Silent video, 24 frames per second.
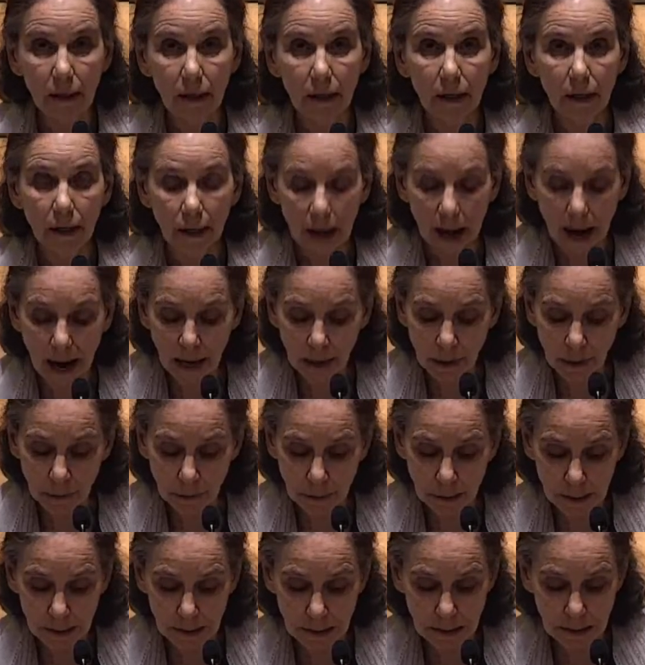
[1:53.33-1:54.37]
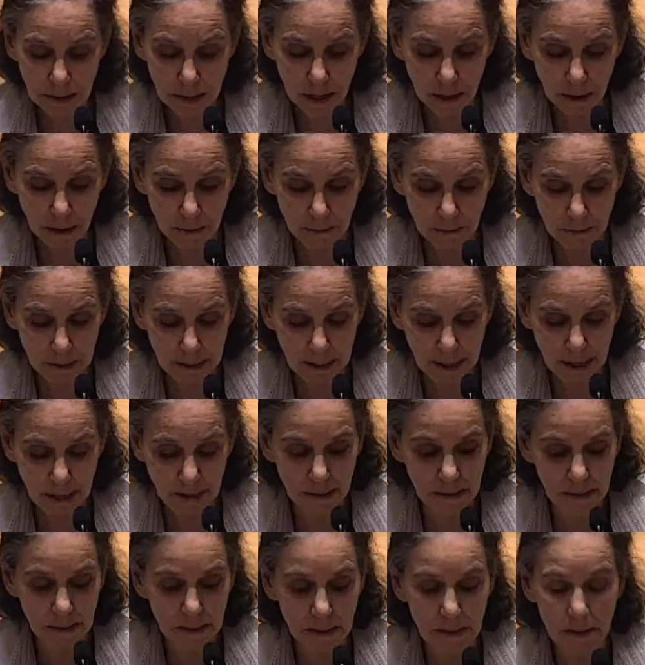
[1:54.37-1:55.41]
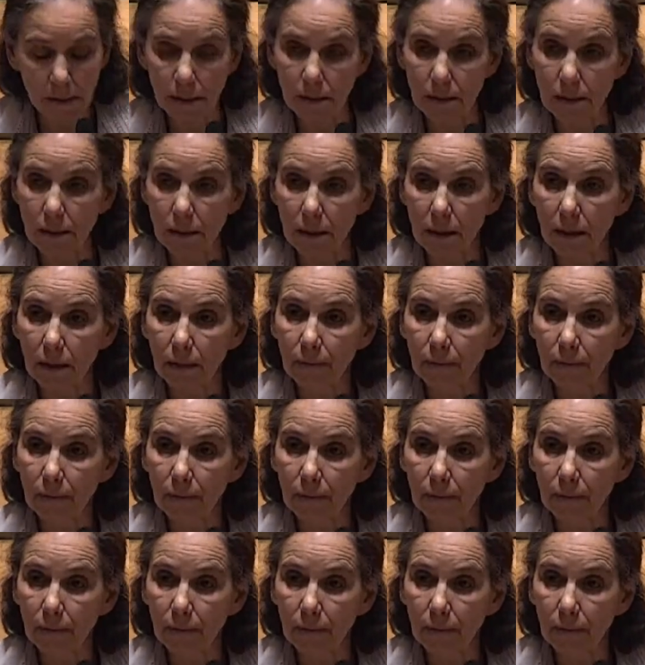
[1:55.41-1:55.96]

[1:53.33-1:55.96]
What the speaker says: in harrowing circumstances,